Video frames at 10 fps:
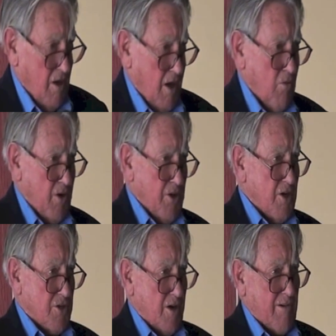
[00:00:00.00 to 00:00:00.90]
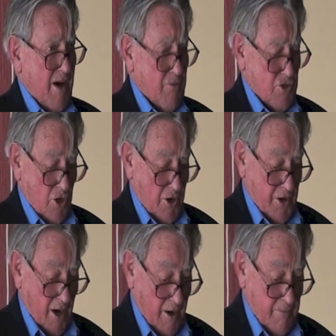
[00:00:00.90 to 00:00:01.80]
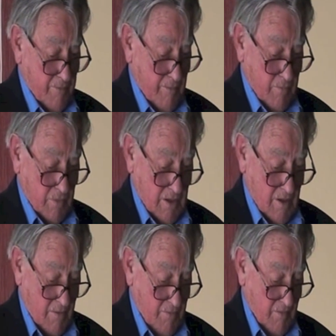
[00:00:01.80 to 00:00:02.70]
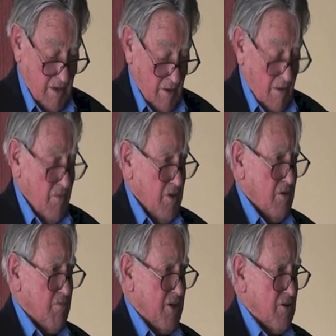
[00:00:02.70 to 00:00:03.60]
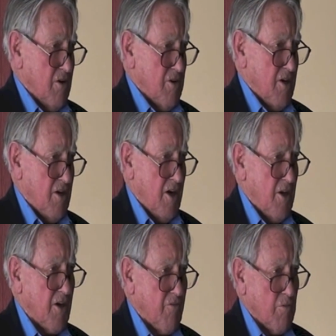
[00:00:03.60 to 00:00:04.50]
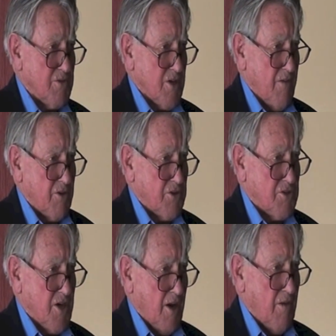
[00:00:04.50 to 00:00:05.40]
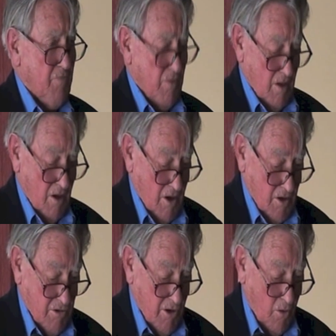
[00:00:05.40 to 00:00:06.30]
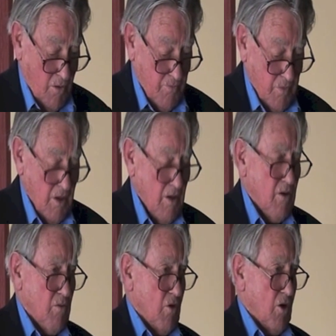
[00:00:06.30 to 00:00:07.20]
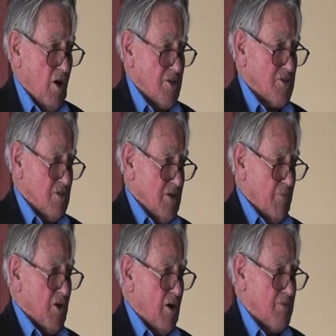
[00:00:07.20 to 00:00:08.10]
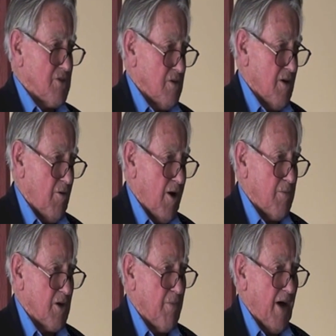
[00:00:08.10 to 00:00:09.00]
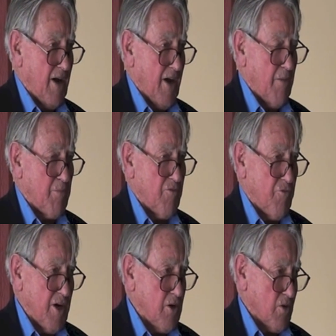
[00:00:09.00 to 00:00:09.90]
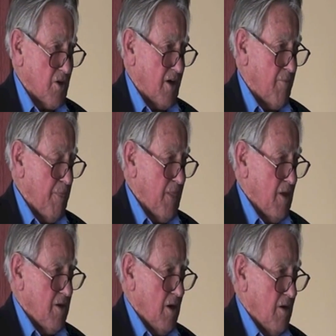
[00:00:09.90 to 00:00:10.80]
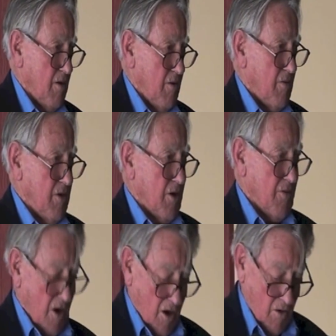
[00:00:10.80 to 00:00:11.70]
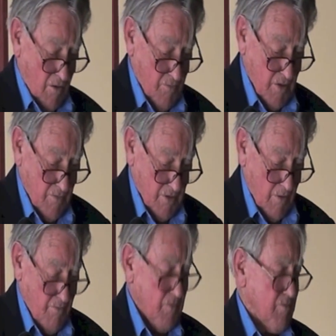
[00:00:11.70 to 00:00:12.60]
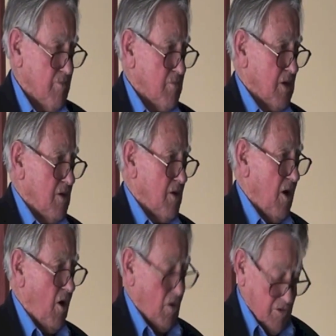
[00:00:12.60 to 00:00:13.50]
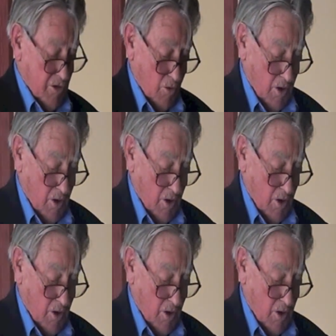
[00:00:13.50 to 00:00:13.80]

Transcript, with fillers: Now, when these aircraft were shot down, you'd be anything from seven to ten crew were lost. Sometimes they were able to bail out, but frequently, you know, the whole the, the whole crew